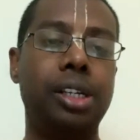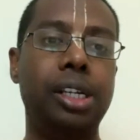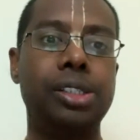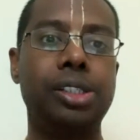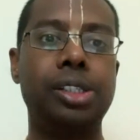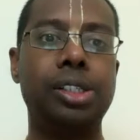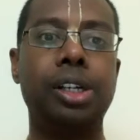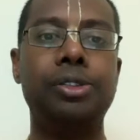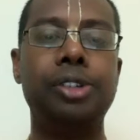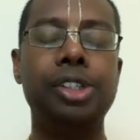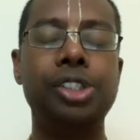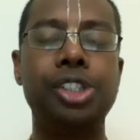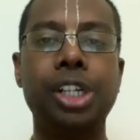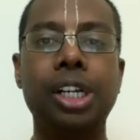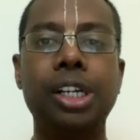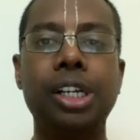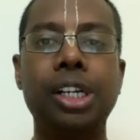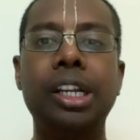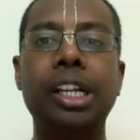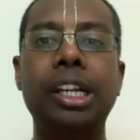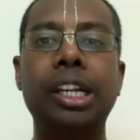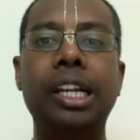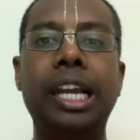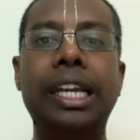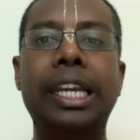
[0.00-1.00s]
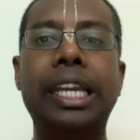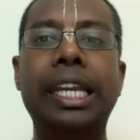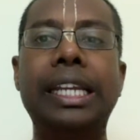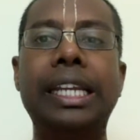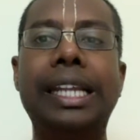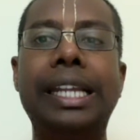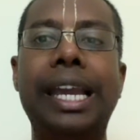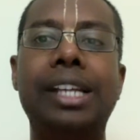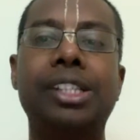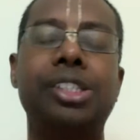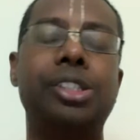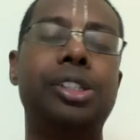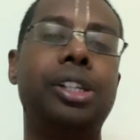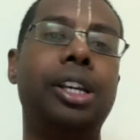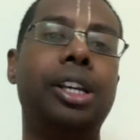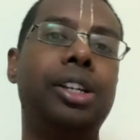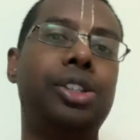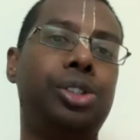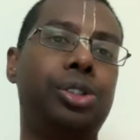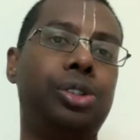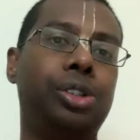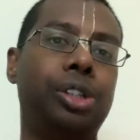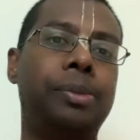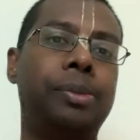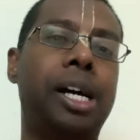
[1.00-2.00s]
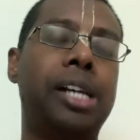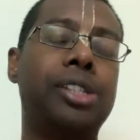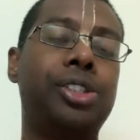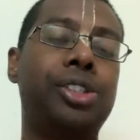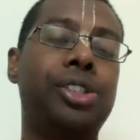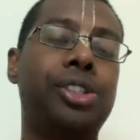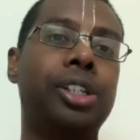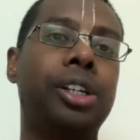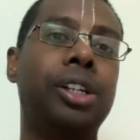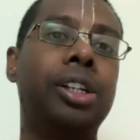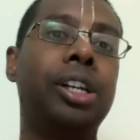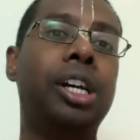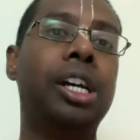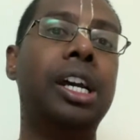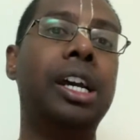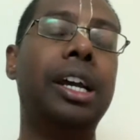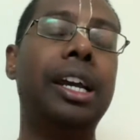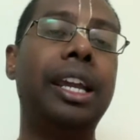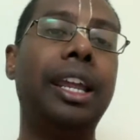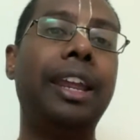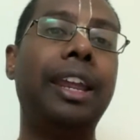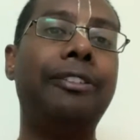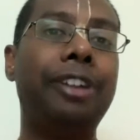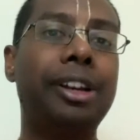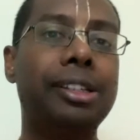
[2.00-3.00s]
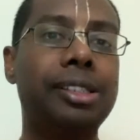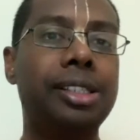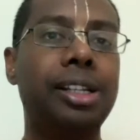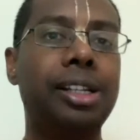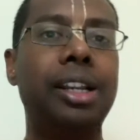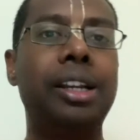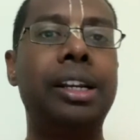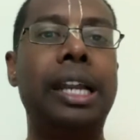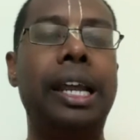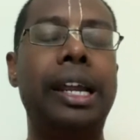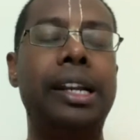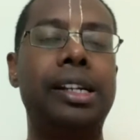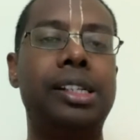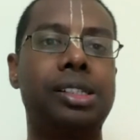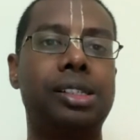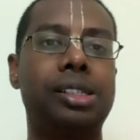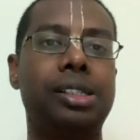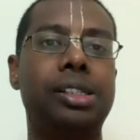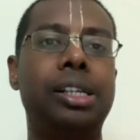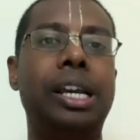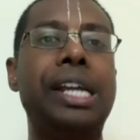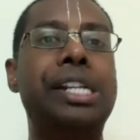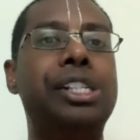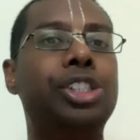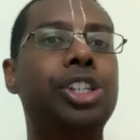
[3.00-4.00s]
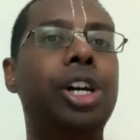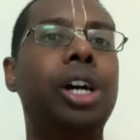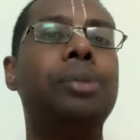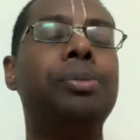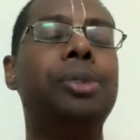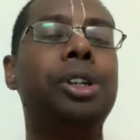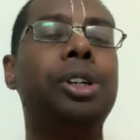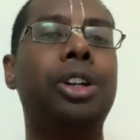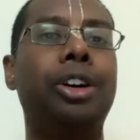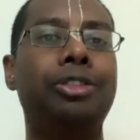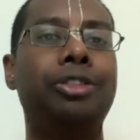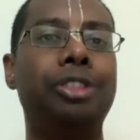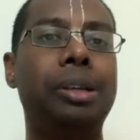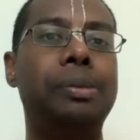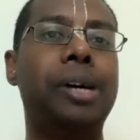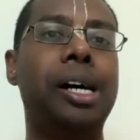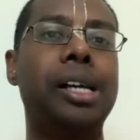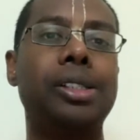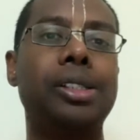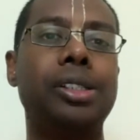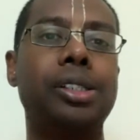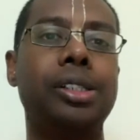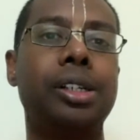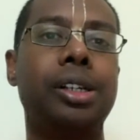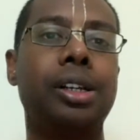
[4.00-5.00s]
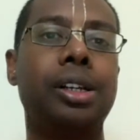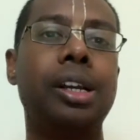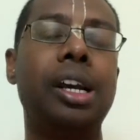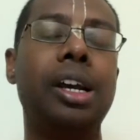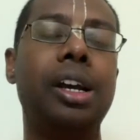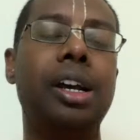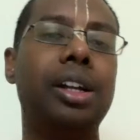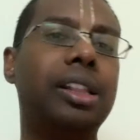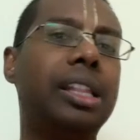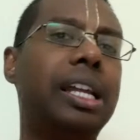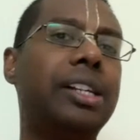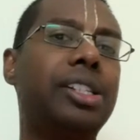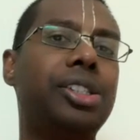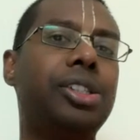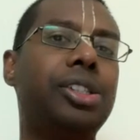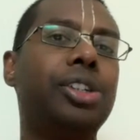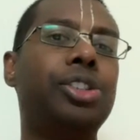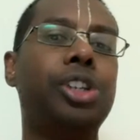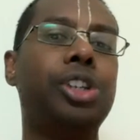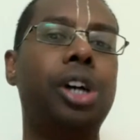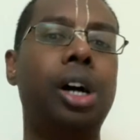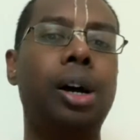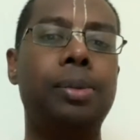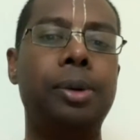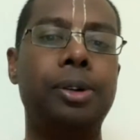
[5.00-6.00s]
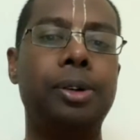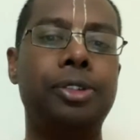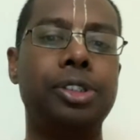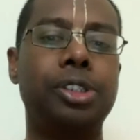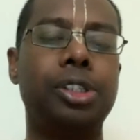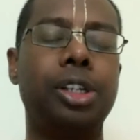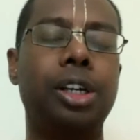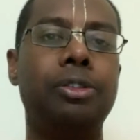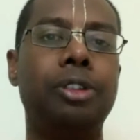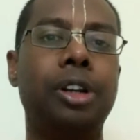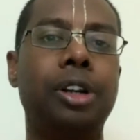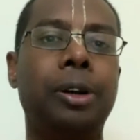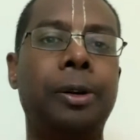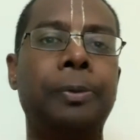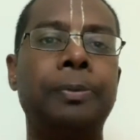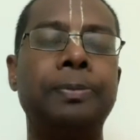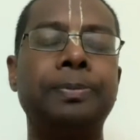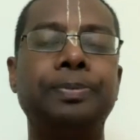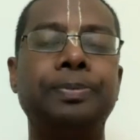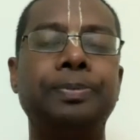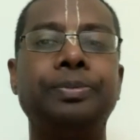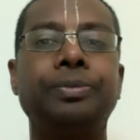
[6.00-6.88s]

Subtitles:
A servant generally, like, he takes things to the master, he facilitates the enjoyment of the master. That's the job of a servant.